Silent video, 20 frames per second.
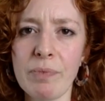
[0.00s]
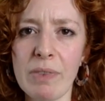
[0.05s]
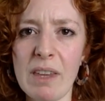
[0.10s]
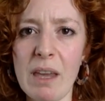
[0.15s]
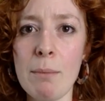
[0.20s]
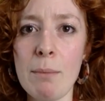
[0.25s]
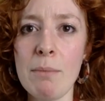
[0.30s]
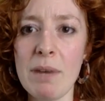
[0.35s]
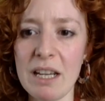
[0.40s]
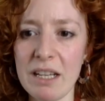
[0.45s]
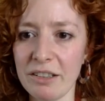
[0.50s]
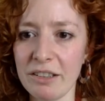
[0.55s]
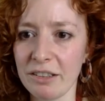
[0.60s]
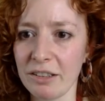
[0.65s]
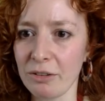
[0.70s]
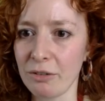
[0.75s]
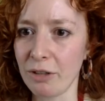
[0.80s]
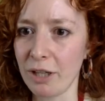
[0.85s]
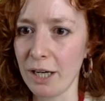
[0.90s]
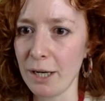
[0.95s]

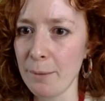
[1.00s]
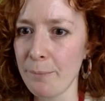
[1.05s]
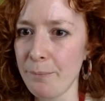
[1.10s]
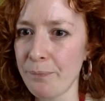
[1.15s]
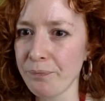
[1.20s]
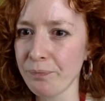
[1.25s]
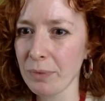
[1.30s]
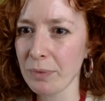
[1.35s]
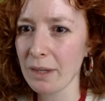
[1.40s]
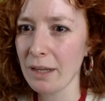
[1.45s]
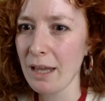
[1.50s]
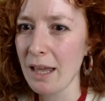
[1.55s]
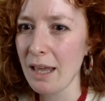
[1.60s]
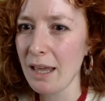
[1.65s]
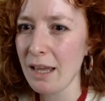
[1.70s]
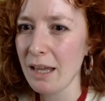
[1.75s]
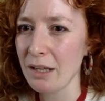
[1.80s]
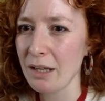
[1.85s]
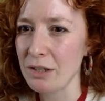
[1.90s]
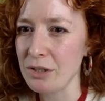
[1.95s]
Amazing, right?
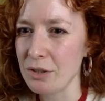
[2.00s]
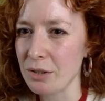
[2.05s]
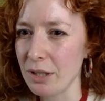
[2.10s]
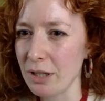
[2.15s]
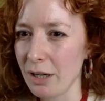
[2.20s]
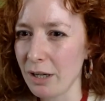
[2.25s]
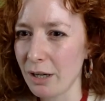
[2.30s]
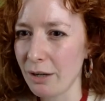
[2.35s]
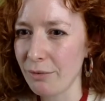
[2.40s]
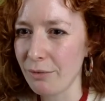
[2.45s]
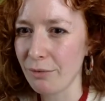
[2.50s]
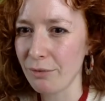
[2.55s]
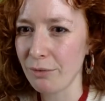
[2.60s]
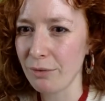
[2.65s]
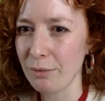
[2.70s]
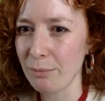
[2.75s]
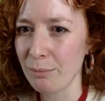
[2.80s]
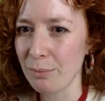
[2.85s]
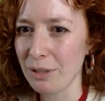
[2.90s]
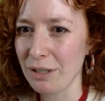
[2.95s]
Enjoy half of
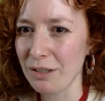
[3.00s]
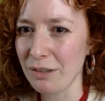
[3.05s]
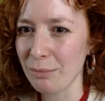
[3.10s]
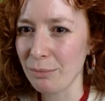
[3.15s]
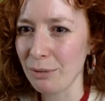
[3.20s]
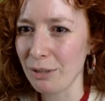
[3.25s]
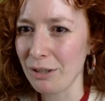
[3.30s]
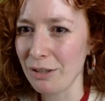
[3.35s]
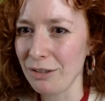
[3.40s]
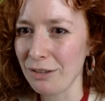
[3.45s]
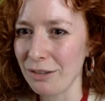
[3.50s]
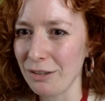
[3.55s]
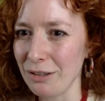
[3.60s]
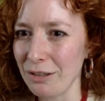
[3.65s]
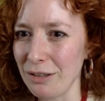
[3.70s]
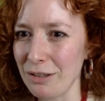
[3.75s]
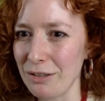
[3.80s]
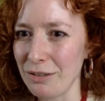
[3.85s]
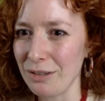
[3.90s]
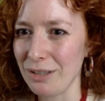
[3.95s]
the piece of Bueno so you
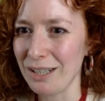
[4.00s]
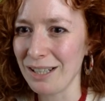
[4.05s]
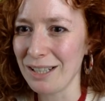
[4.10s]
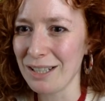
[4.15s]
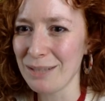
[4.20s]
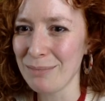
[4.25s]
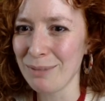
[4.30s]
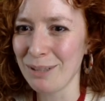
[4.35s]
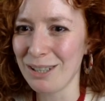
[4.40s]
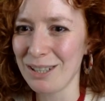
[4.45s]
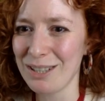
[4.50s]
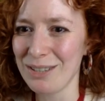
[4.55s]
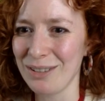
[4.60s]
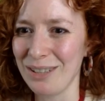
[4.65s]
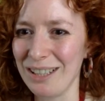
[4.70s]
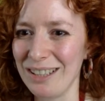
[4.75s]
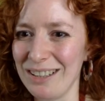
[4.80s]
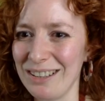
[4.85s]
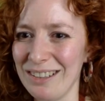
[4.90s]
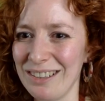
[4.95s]
can enjoy each part
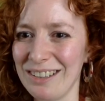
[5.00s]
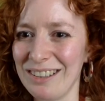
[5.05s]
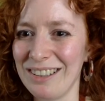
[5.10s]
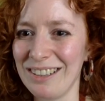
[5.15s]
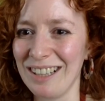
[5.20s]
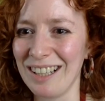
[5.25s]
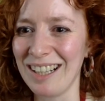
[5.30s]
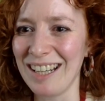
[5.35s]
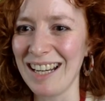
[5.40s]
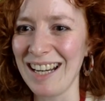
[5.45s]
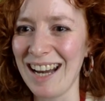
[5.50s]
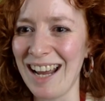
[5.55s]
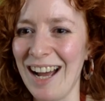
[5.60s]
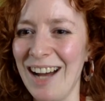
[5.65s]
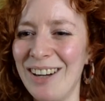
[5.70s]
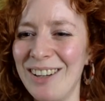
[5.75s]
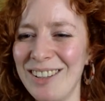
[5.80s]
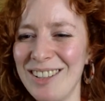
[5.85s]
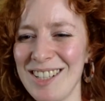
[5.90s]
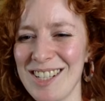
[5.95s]
twice. And suck it
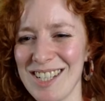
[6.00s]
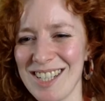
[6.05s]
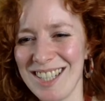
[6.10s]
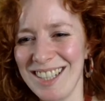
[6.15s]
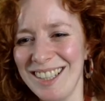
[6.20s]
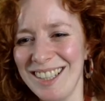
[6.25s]
out.